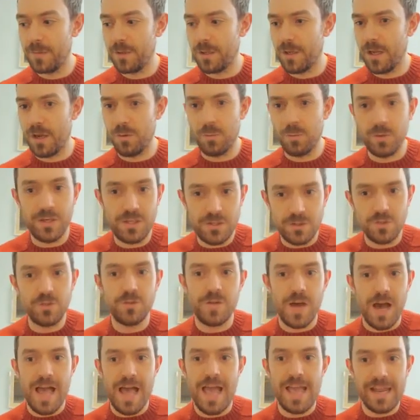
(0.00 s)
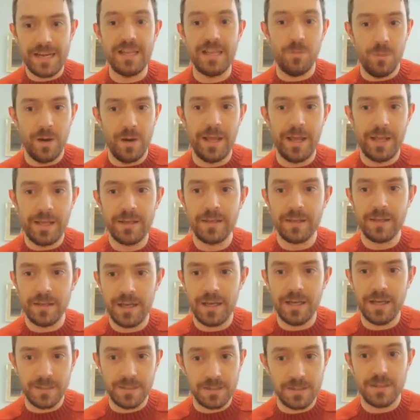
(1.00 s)
We do that anyway
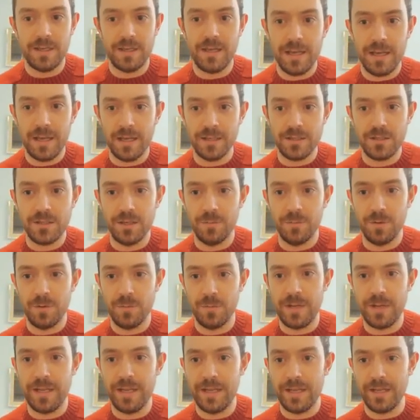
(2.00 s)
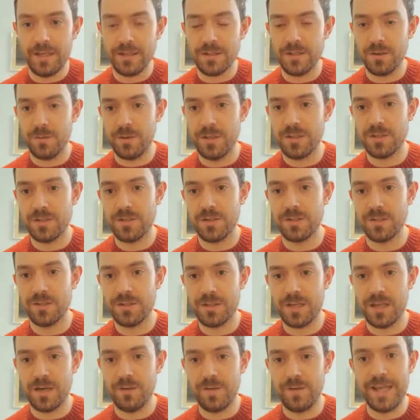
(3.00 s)
as human beings, so it's
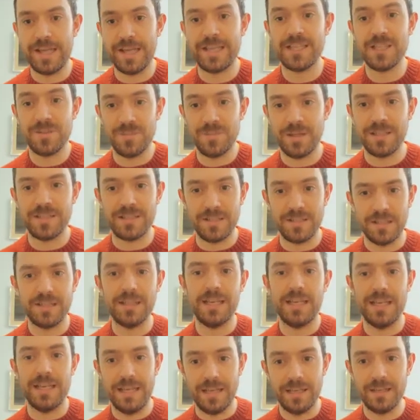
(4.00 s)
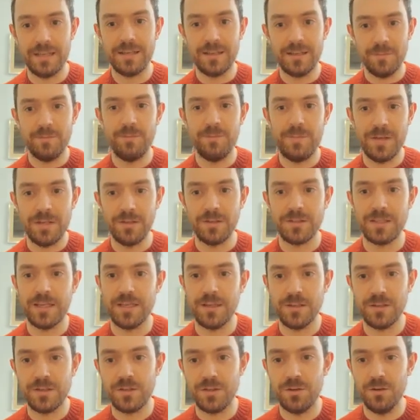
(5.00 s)
just kind of explicitly built
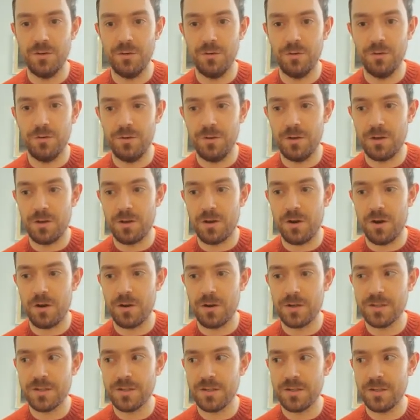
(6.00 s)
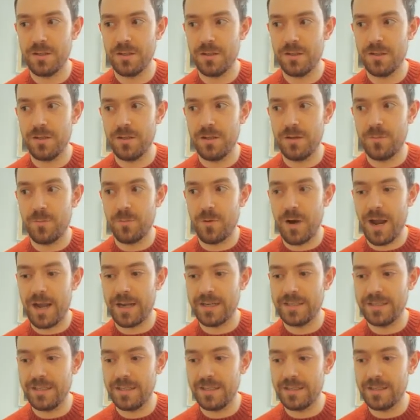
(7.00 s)
into LeCoq's
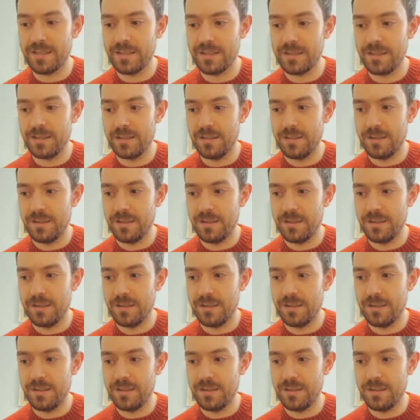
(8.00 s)
practice.